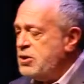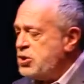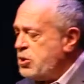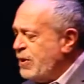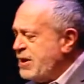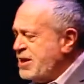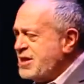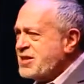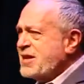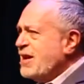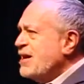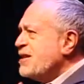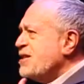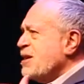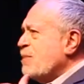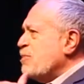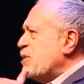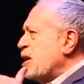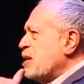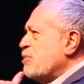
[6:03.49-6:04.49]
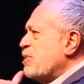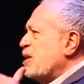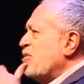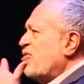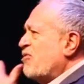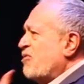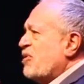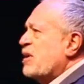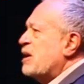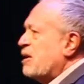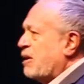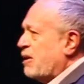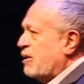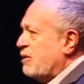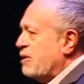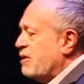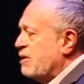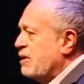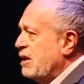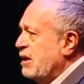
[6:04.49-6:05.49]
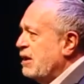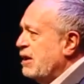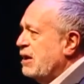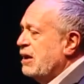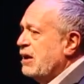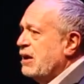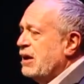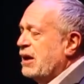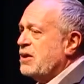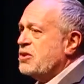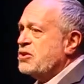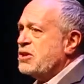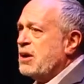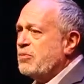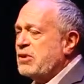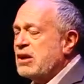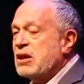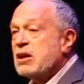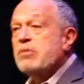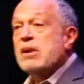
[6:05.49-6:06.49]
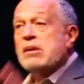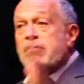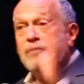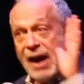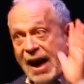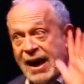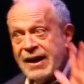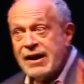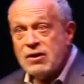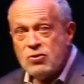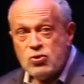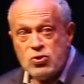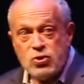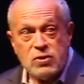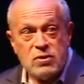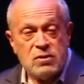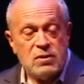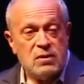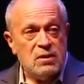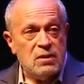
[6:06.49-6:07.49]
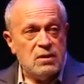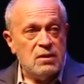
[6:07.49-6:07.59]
So it is not something to be feared. It's something to be managed,